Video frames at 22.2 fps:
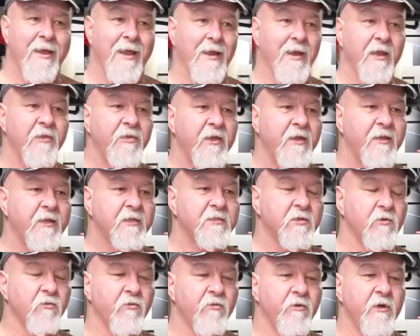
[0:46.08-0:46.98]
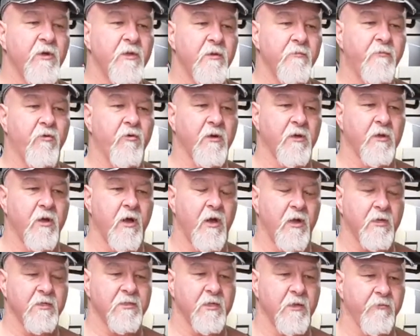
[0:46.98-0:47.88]
And I think that's a really important
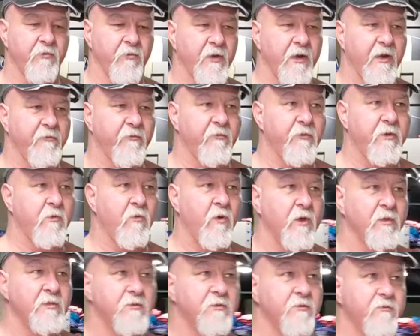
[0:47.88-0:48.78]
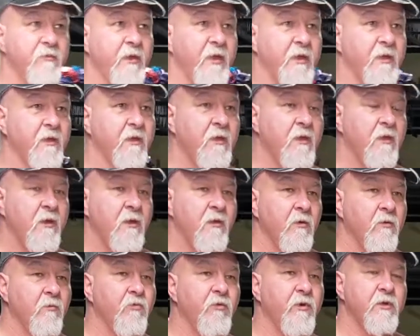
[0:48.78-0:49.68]
concept whenever we want to make
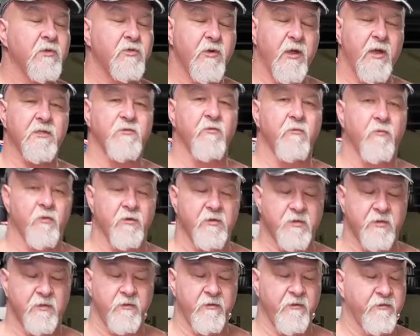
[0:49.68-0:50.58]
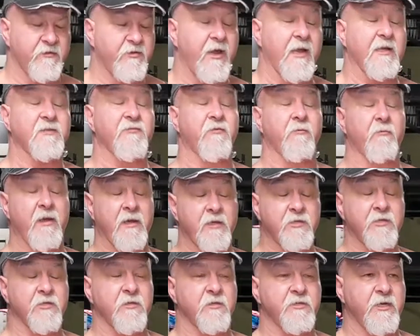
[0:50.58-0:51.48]
real transformational
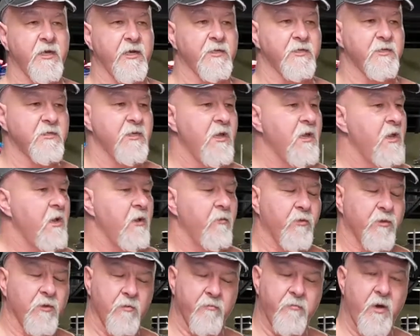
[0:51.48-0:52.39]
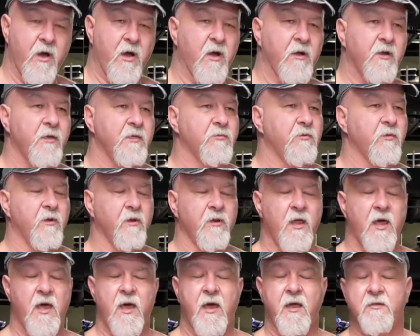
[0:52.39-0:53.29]
transformational changes with our bodies, with our
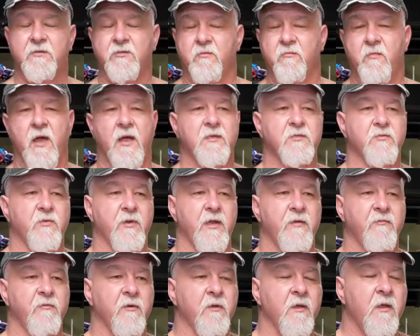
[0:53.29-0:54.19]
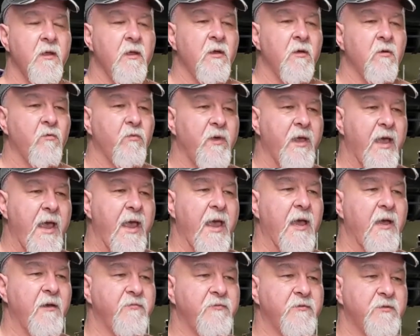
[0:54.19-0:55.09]
lives, our minds, whatever we
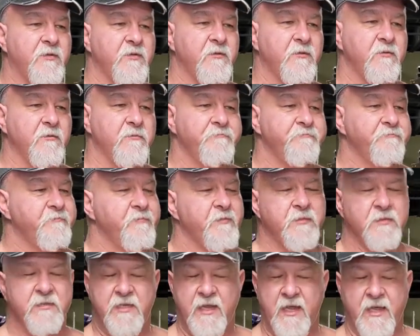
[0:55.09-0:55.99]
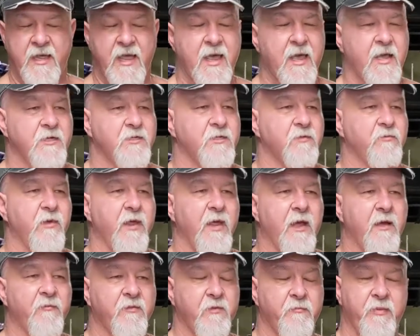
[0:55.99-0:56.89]
have to take action. We
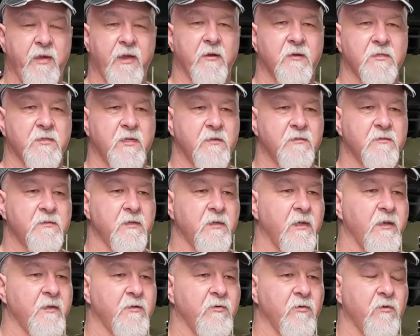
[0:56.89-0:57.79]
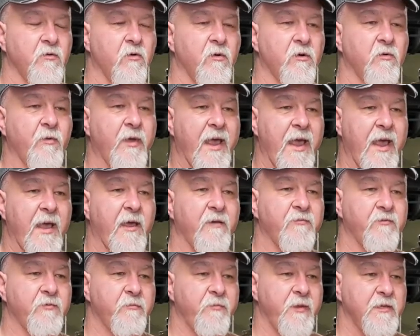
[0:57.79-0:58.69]
have to paint ourselves into a corner. We
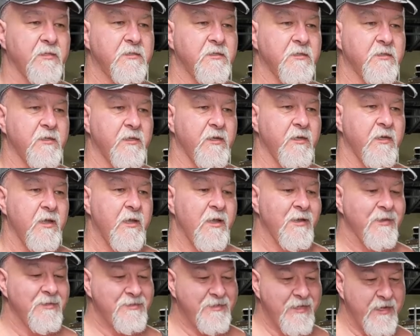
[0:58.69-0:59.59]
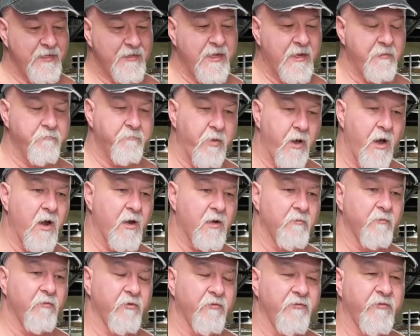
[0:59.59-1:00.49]
have to basically take that
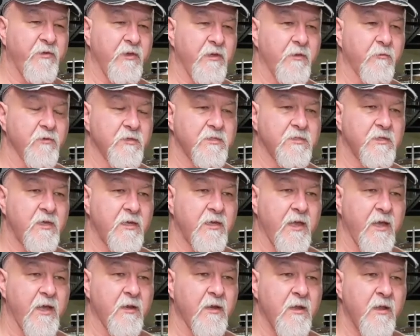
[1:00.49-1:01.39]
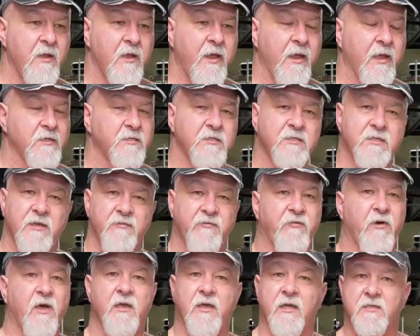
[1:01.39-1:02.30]
bottom we're feeling we're stuck at and just say,
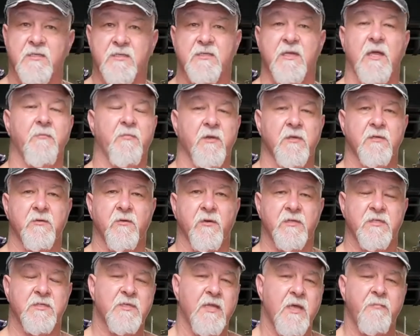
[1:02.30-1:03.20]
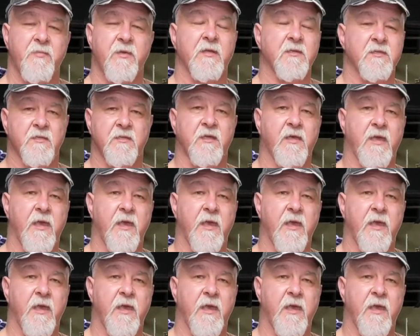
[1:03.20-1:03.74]
fuck it, step into it. Step into the